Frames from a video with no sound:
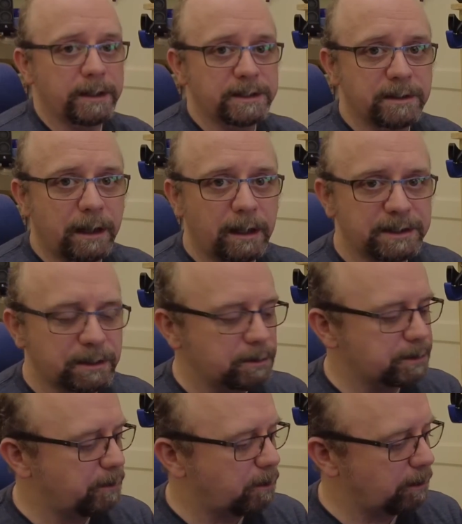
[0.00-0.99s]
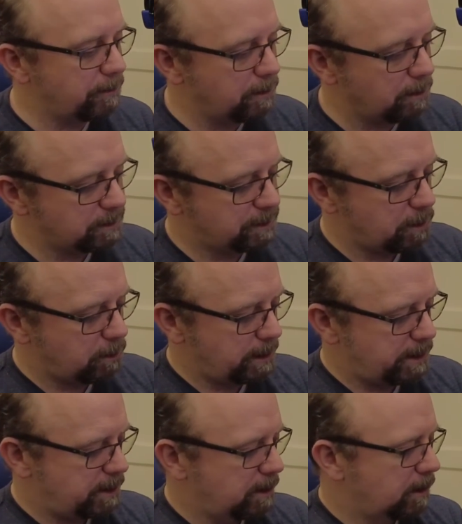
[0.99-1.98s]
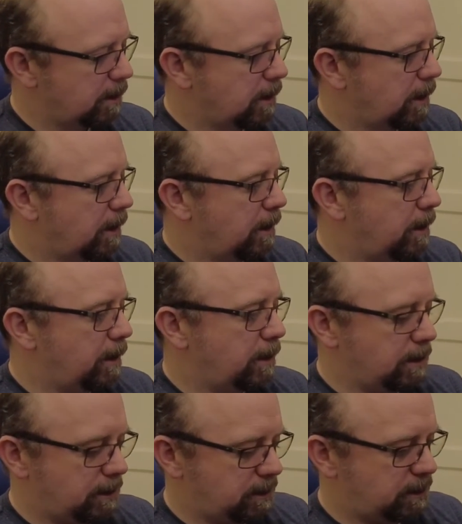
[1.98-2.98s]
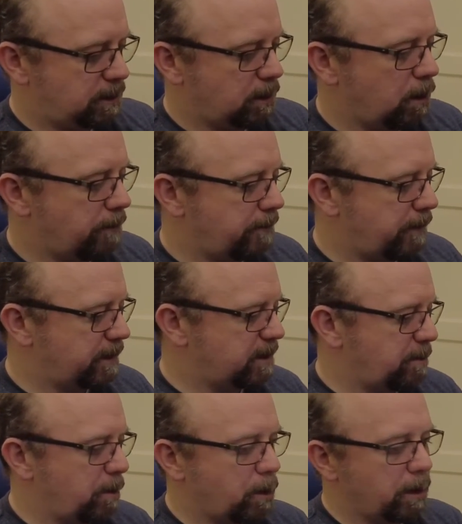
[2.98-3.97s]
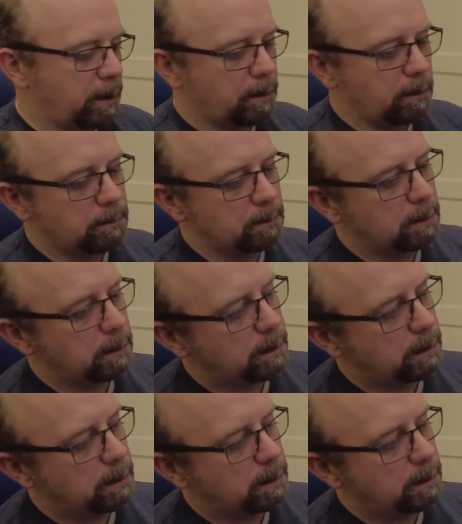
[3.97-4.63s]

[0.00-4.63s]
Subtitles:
is our skulls for if not storage. And other things I've been working on.